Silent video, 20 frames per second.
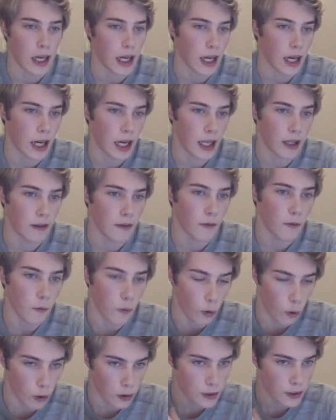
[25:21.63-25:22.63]
And
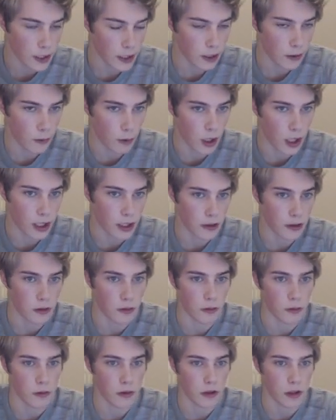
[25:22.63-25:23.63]
forcing white
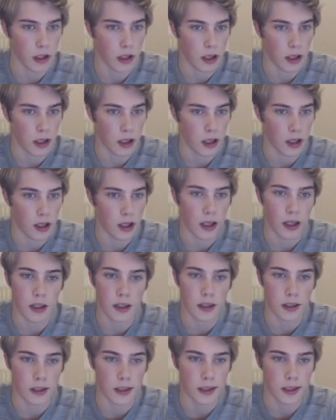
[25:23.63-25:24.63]
to
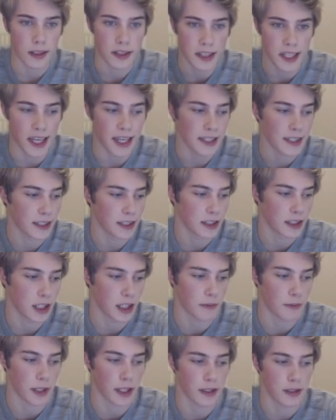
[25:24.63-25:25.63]
uh, get in
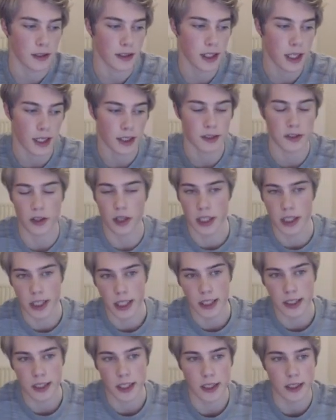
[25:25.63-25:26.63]
checkmate. Yeah, so
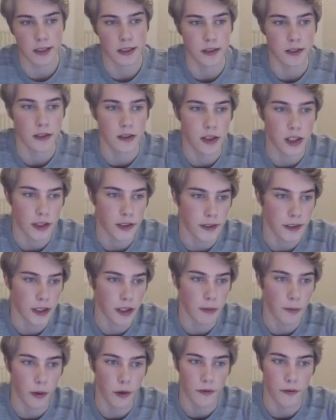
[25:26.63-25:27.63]
Adija is suggesting
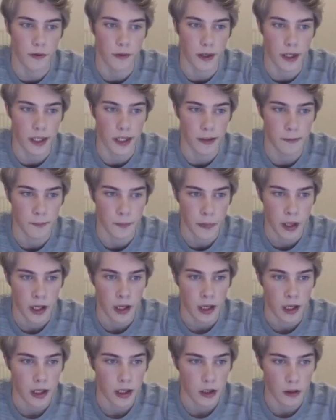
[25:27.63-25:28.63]
the move already.
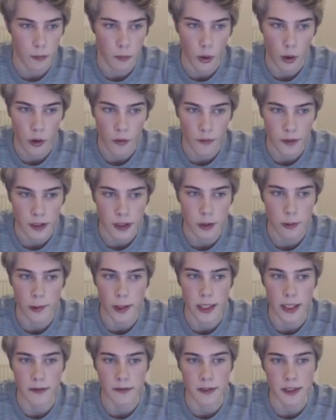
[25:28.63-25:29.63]
The move is
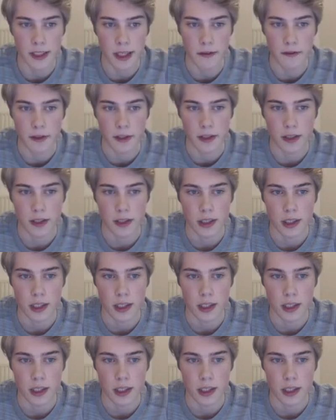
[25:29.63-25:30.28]
queen f7.